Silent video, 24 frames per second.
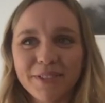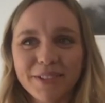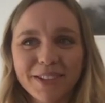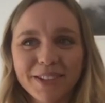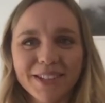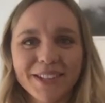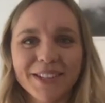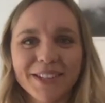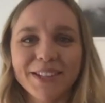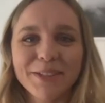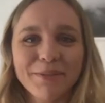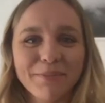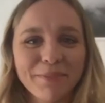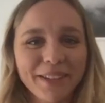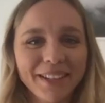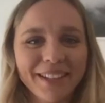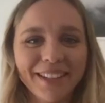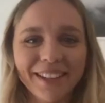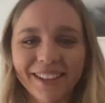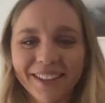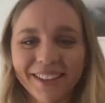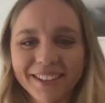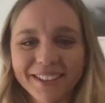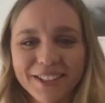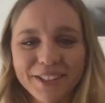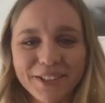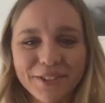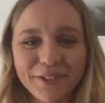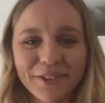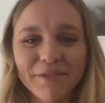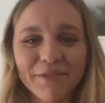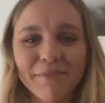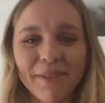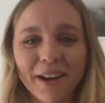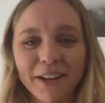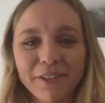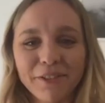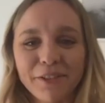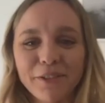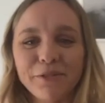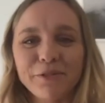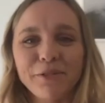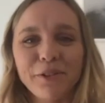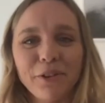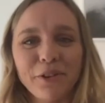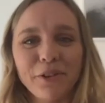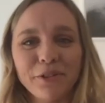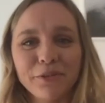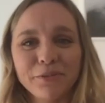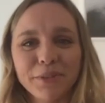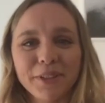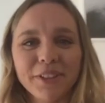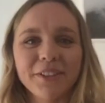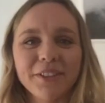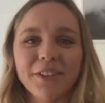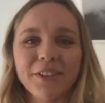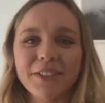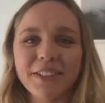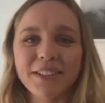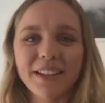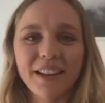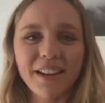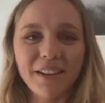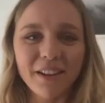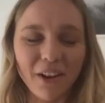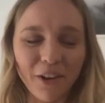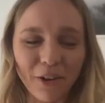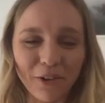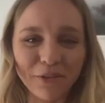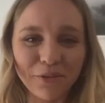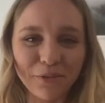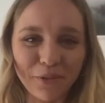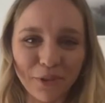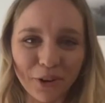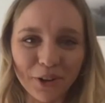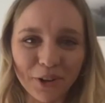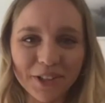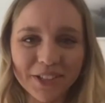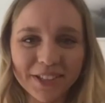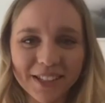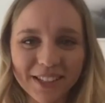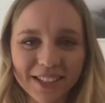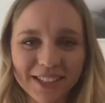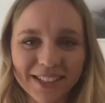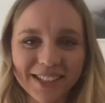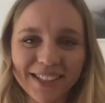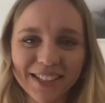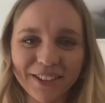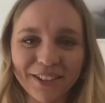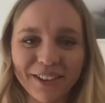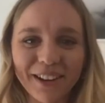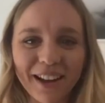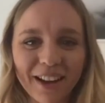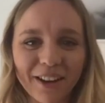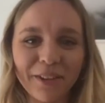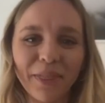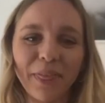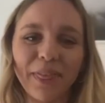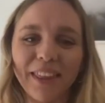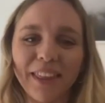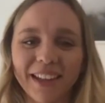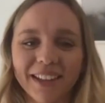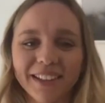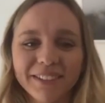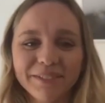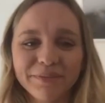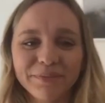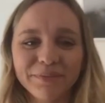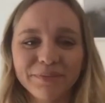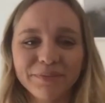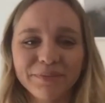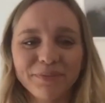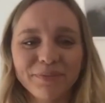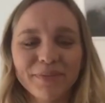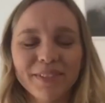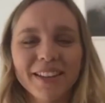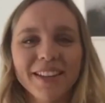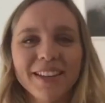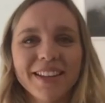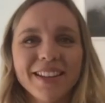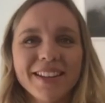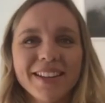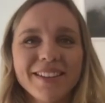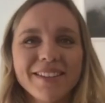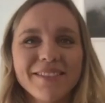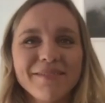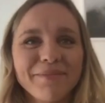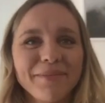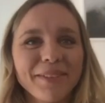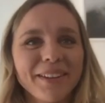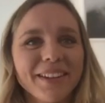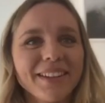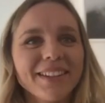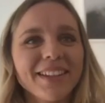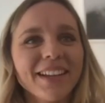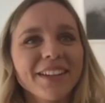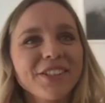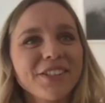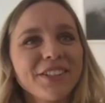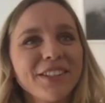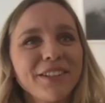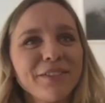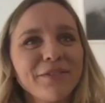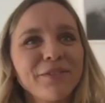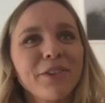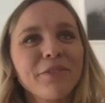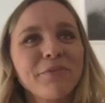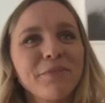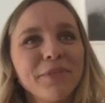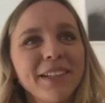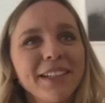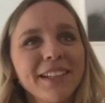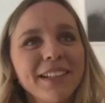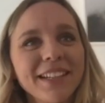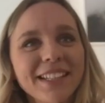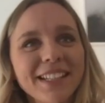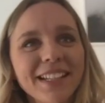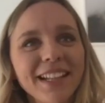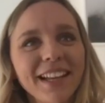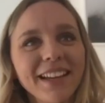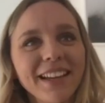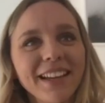speaking into a microphone because their own voice is so loud then. But actually for me, it's like